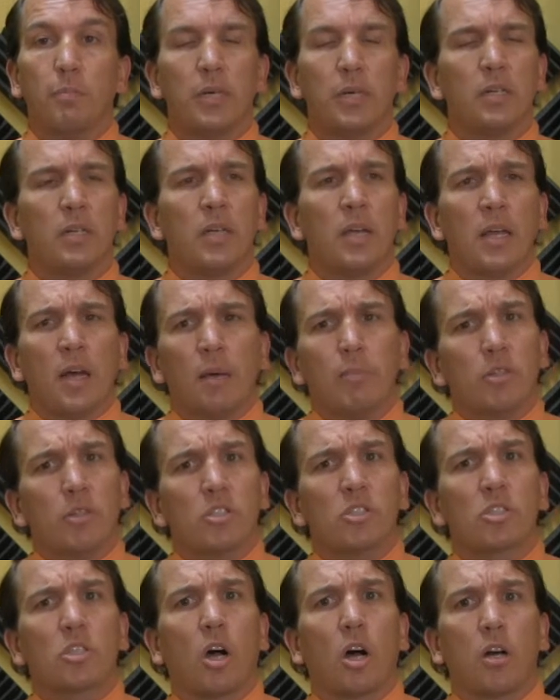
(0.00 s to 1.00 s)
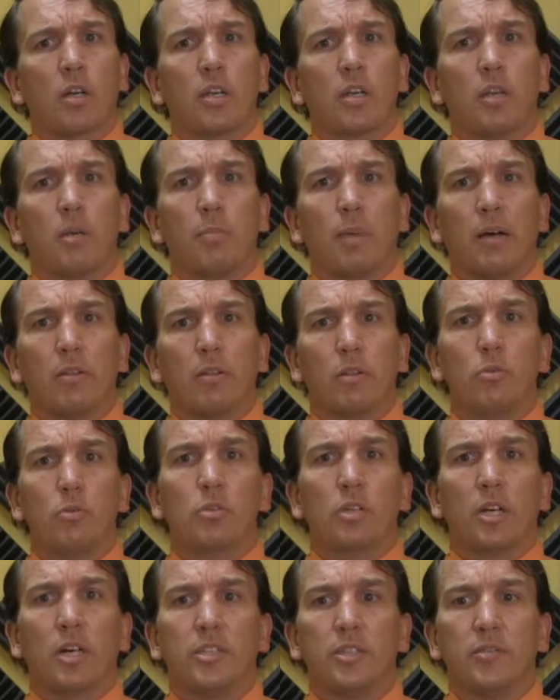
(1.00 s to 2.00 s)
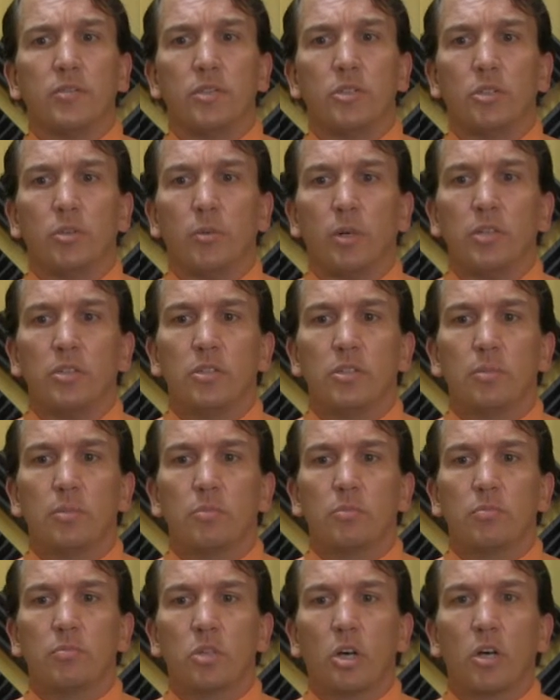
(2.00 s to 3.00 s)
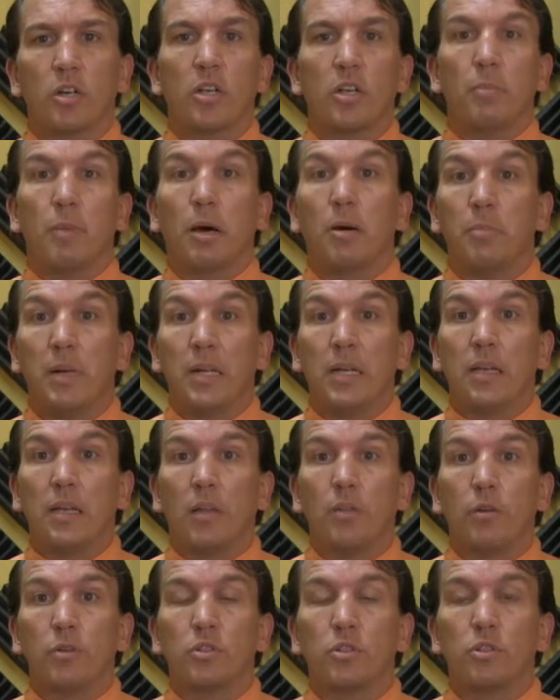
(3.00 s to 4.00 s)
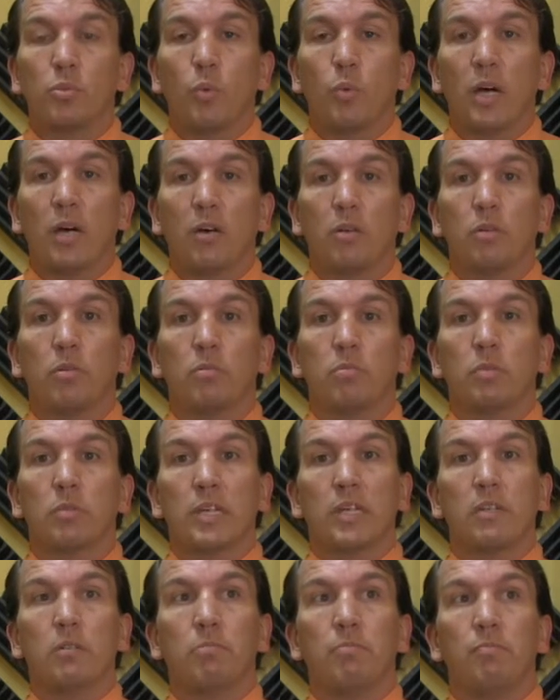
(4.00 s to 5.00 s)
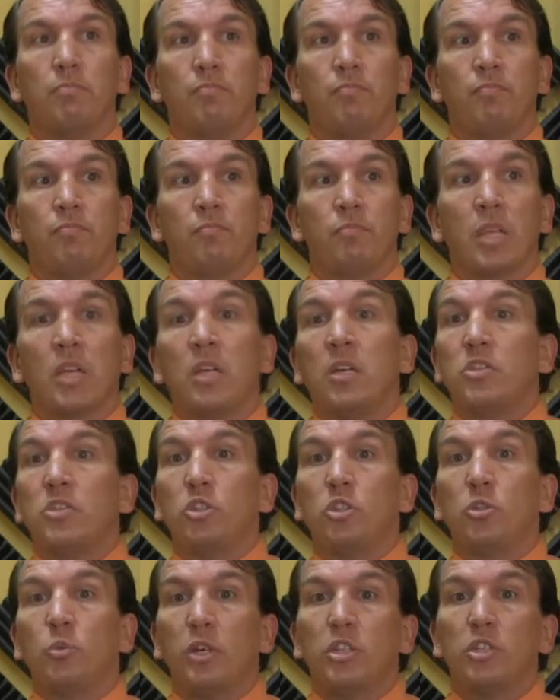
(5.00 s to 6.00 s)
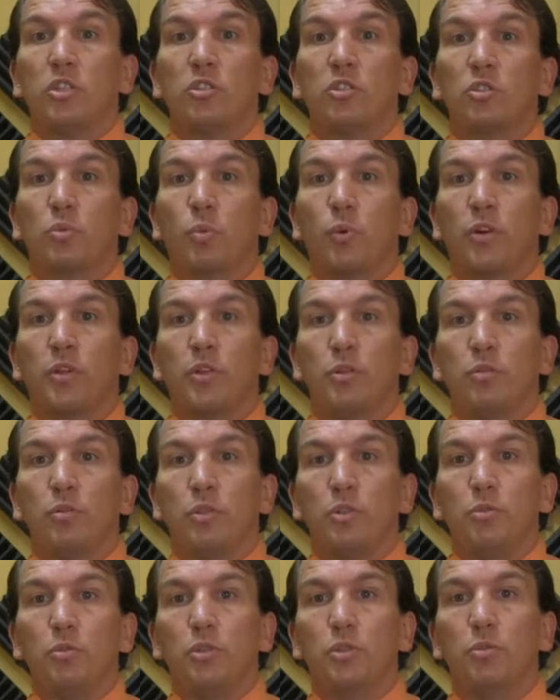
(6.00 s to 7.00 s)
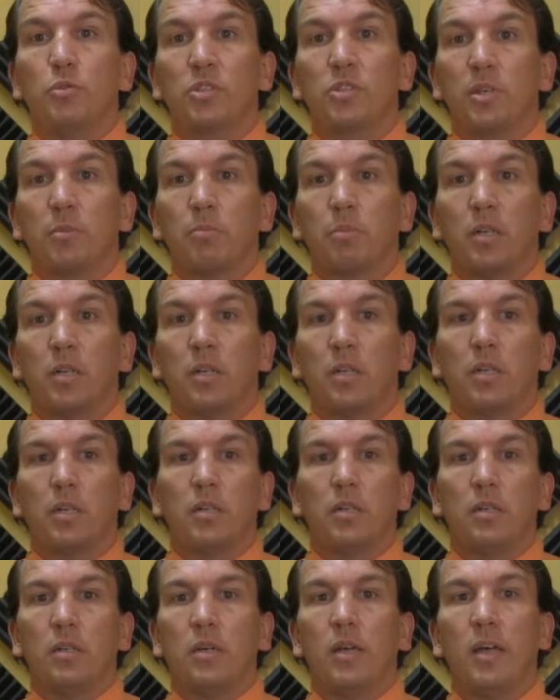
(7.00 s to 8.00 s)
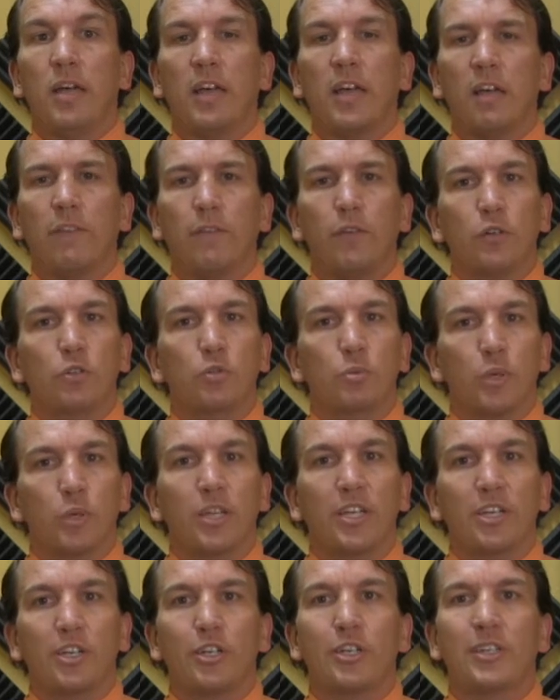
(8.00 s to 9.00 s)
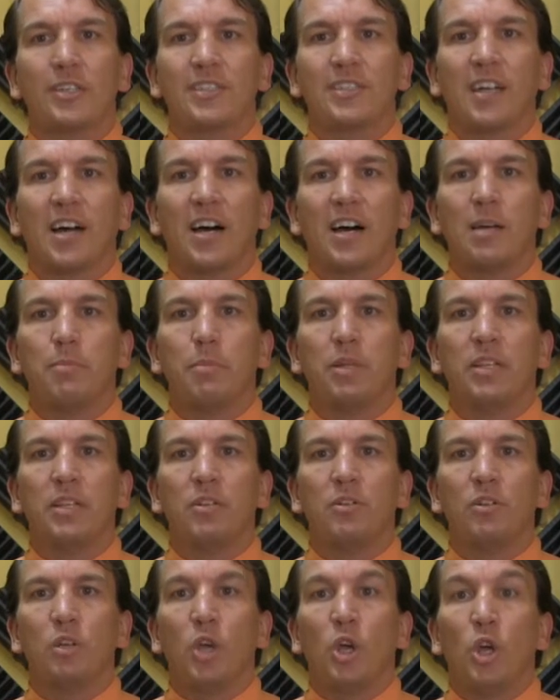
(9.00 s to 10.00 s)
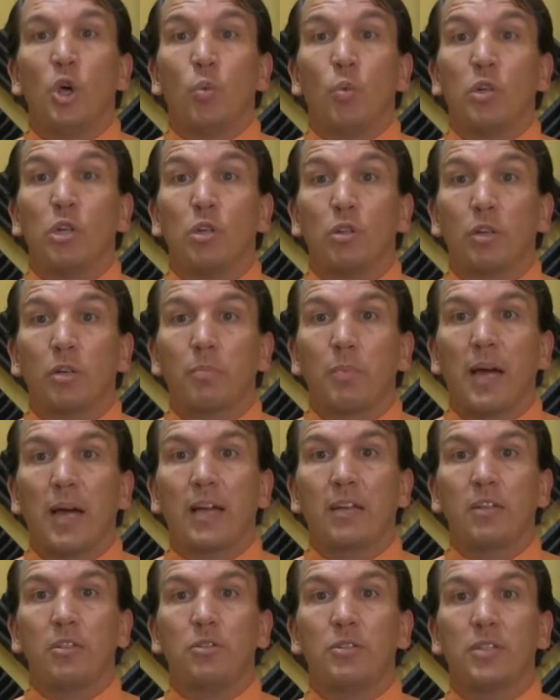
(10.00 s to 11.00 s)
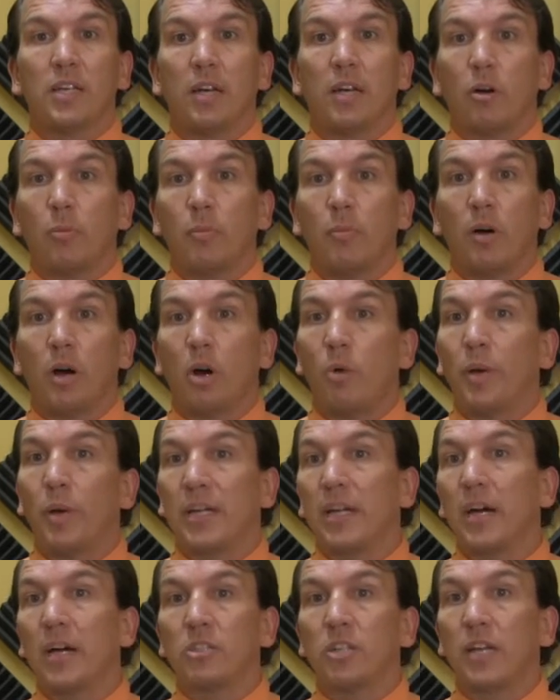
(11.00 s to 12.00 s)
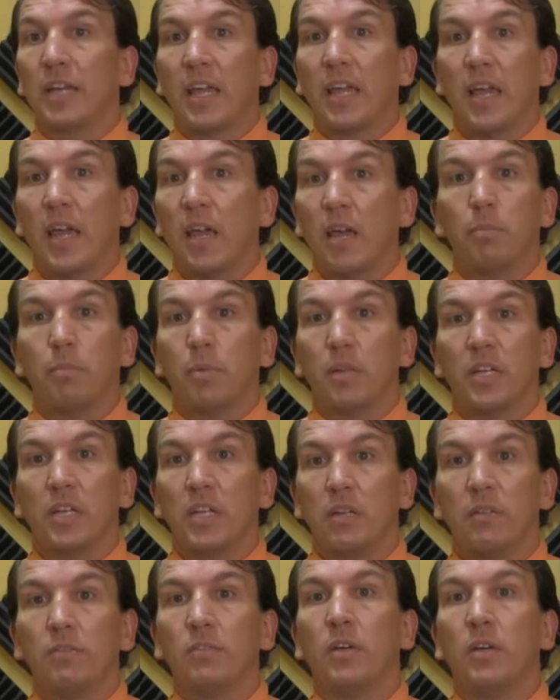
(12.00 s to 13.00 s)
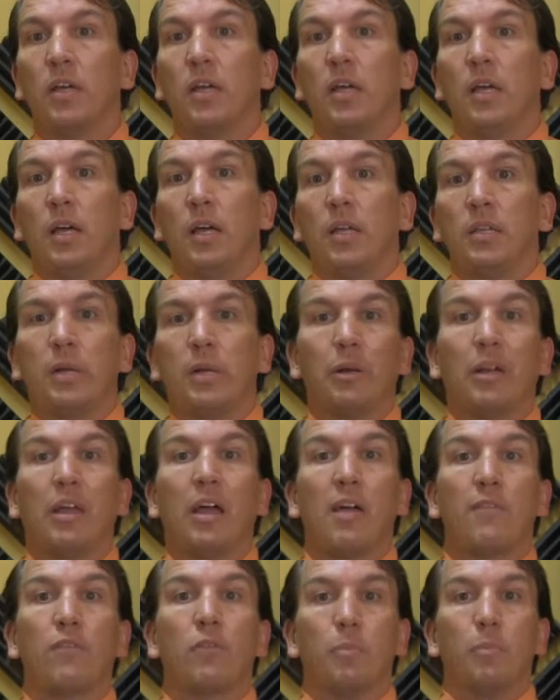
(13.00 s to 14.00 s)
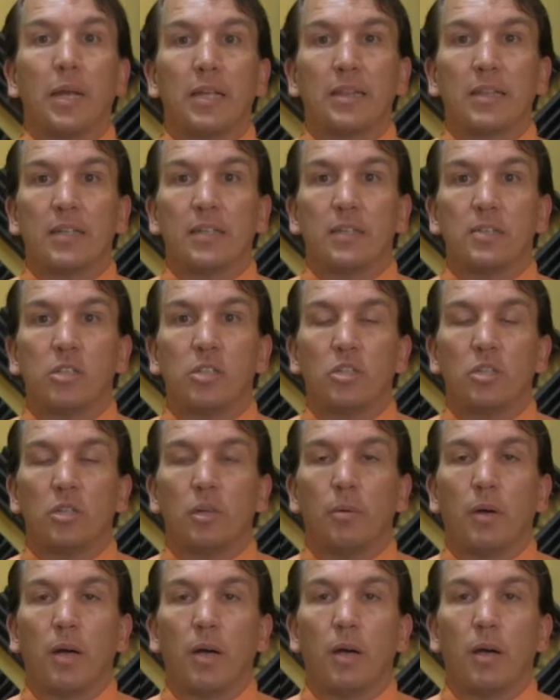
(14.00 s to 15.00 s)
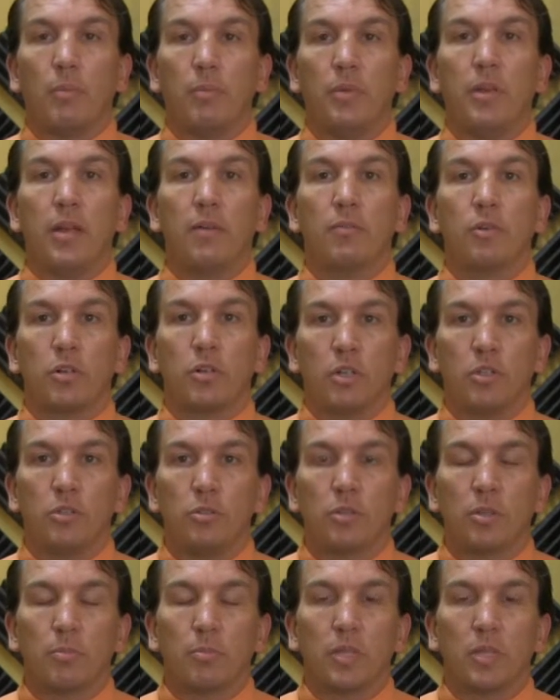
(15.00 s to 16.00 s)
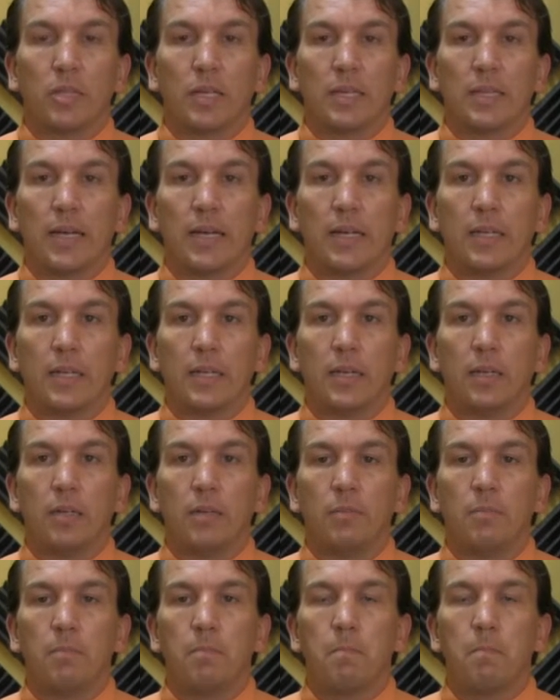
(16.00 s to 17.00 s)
But I'm not just talking about those kinds of situations. I'm talking about many others as well, like situations where you do something and it feels really good at the time, and then when you look back, you say, oh my gosh, I can't believe that I would ever make that decision. I'm never going to do something like that again.